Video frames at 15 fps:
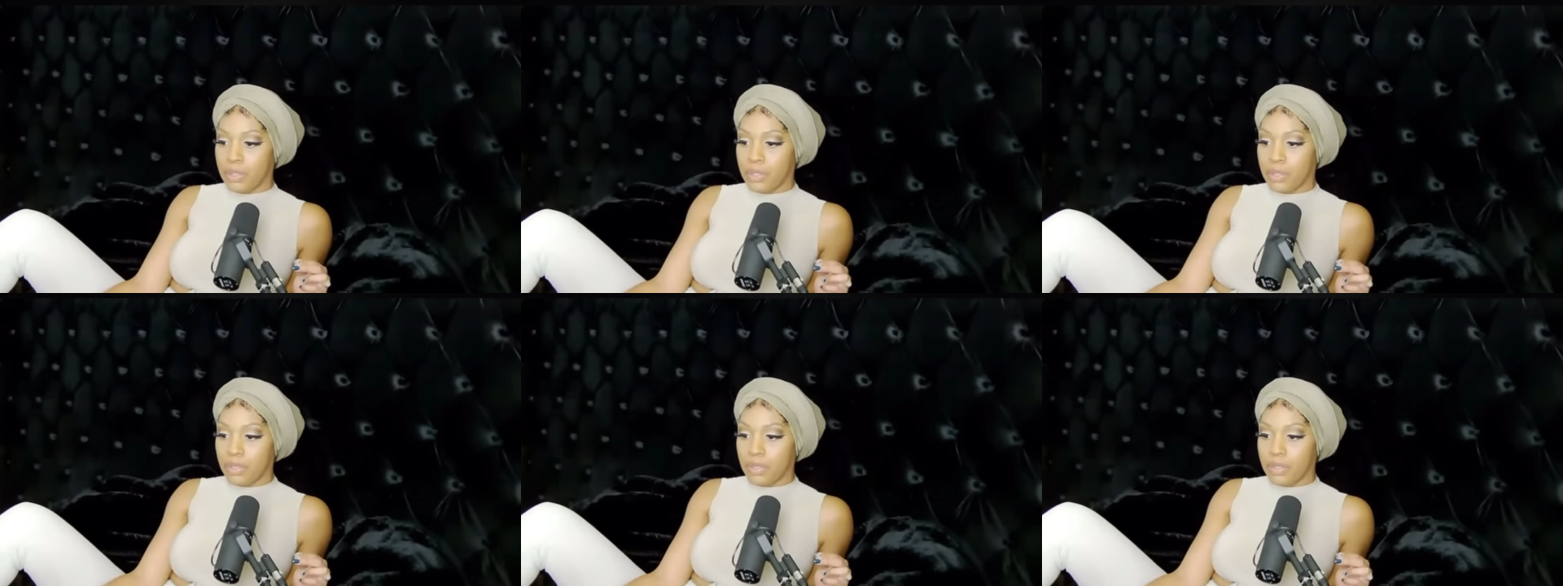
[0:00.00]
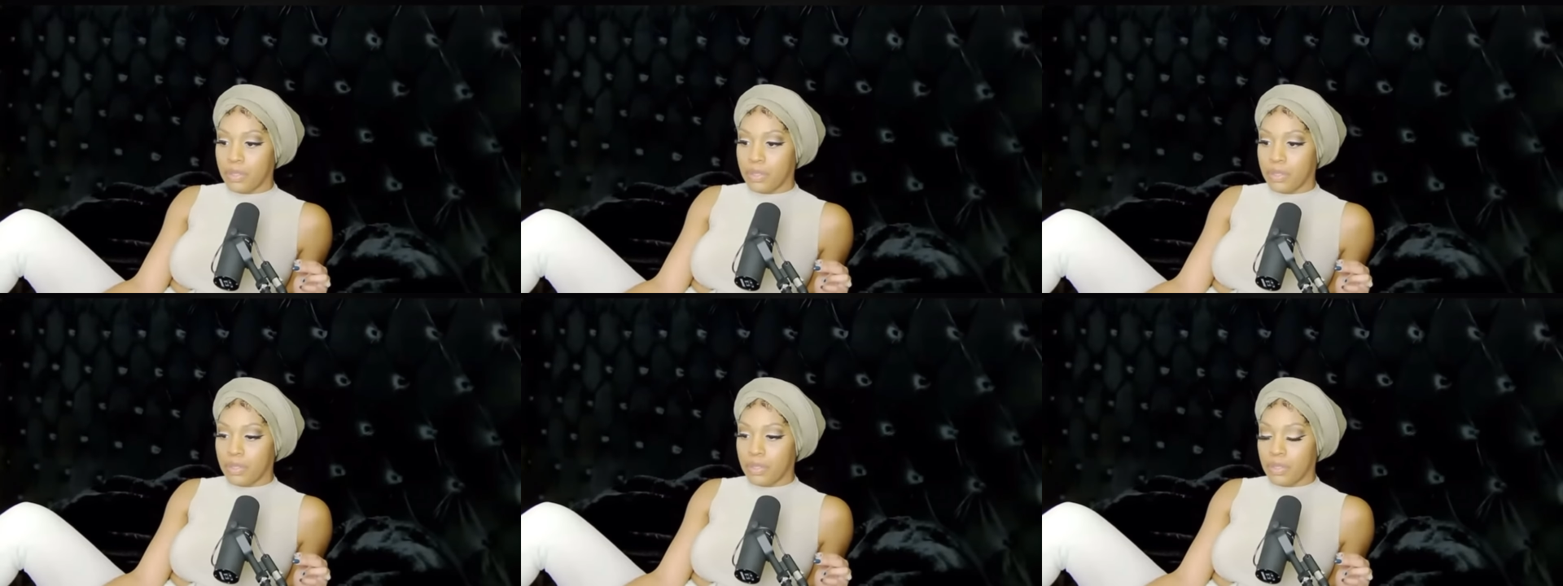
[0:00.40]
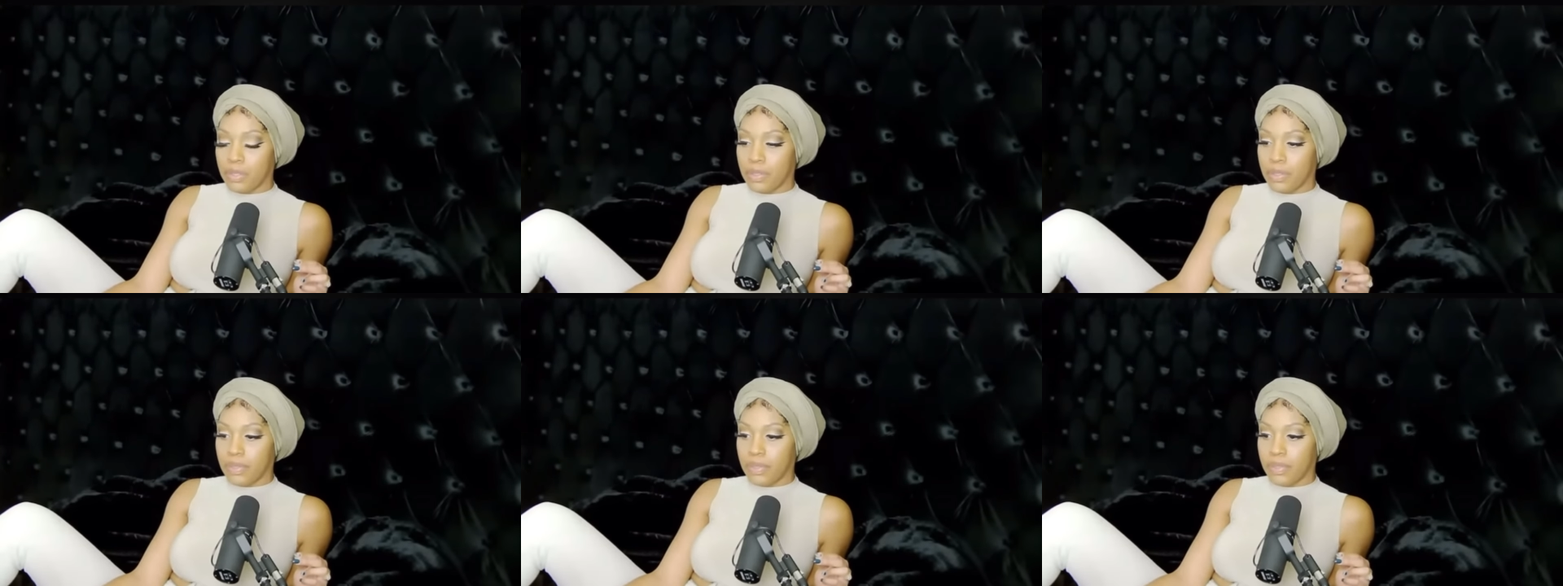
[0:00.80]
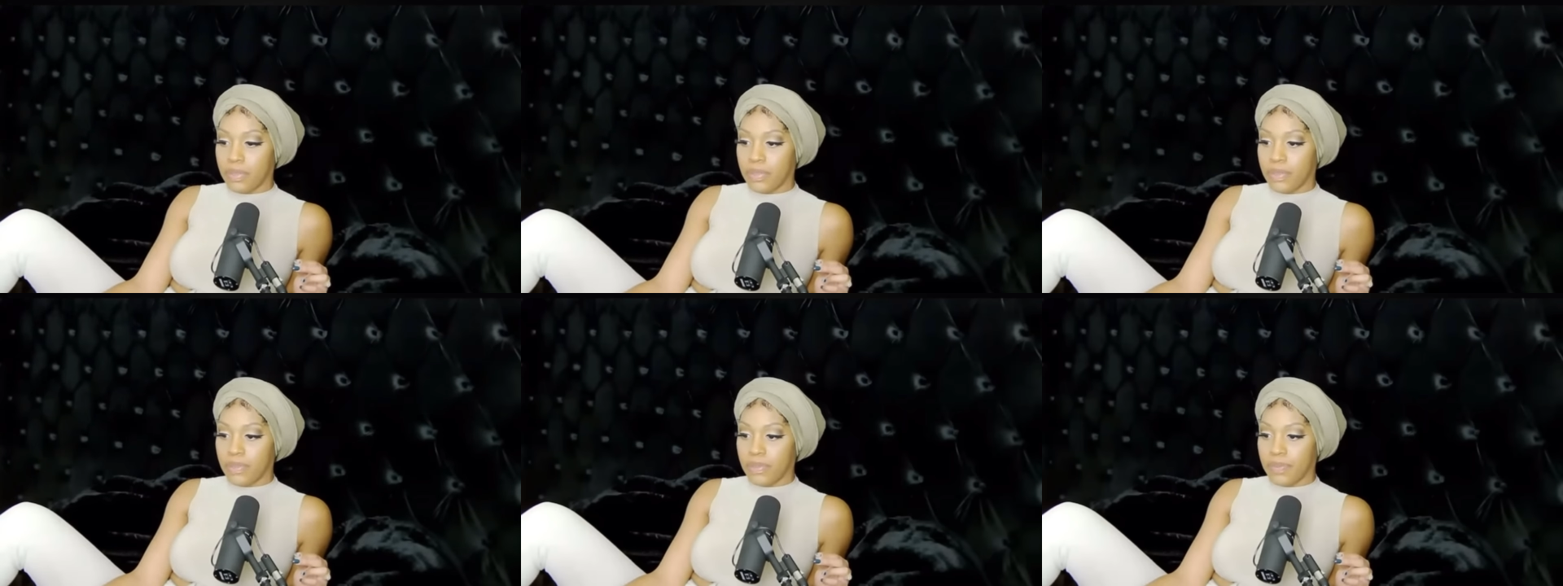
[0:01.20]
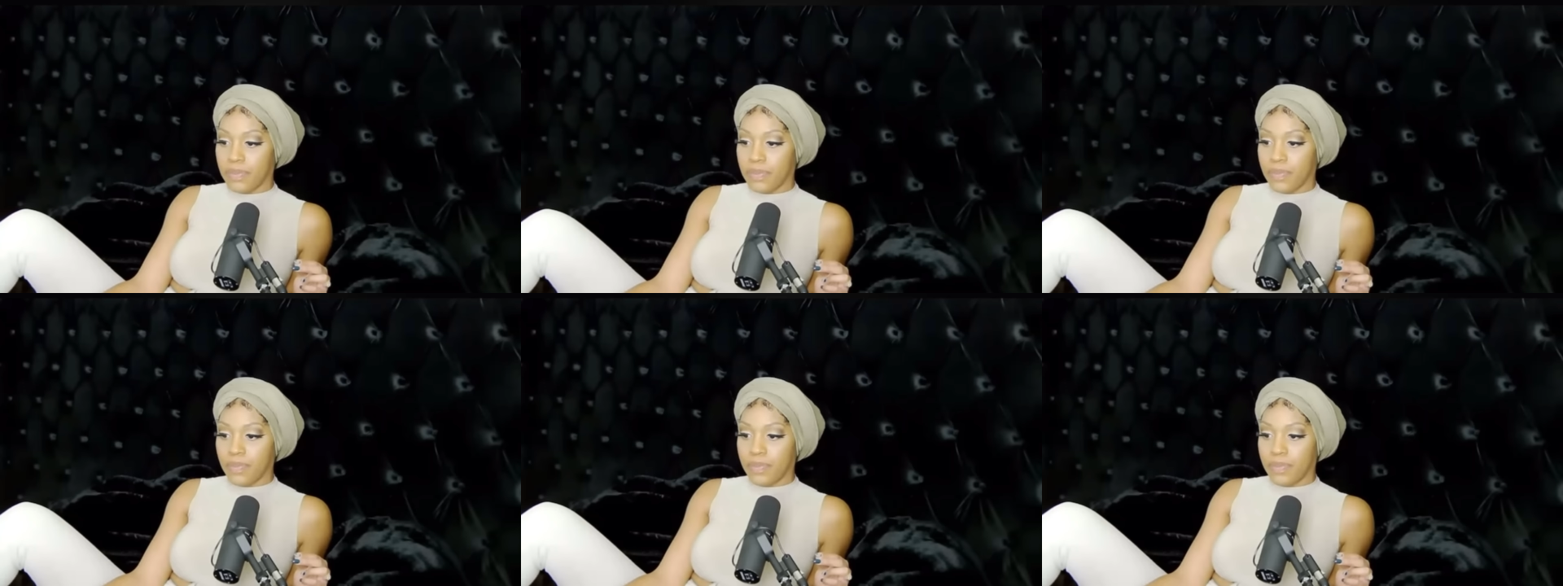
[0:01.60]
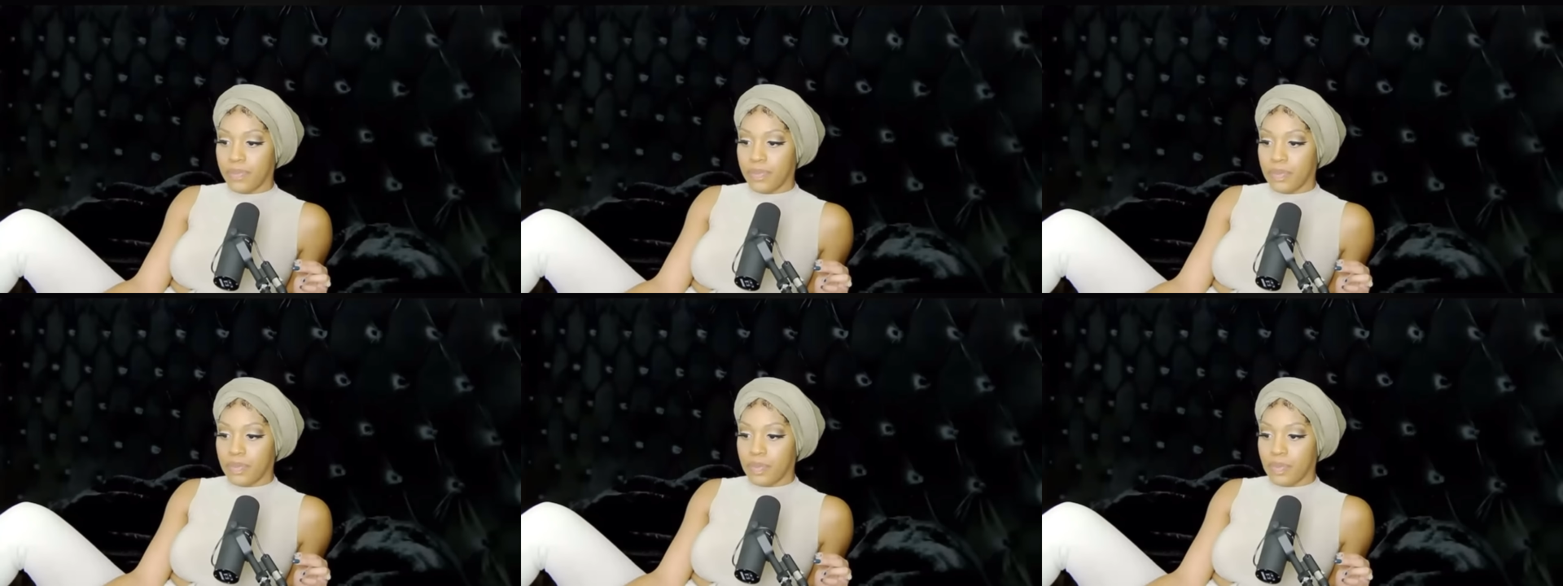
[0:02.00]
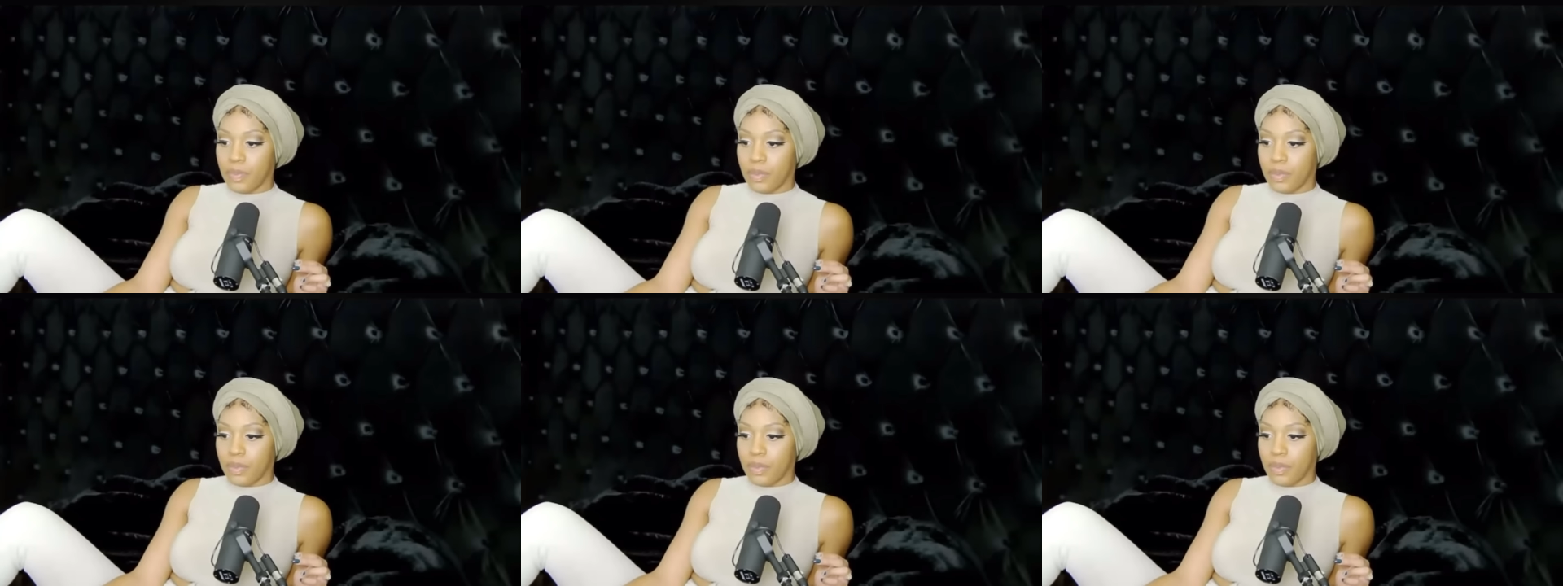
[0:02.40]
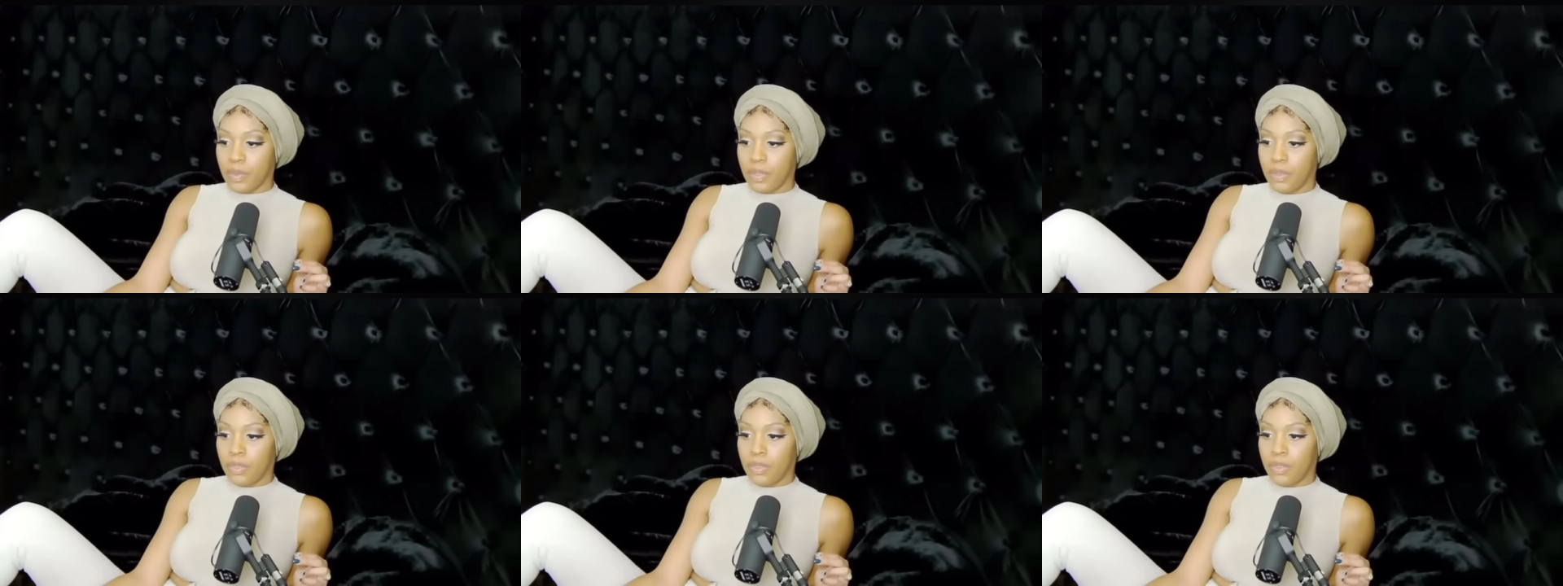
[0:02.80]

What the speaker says: [no speech]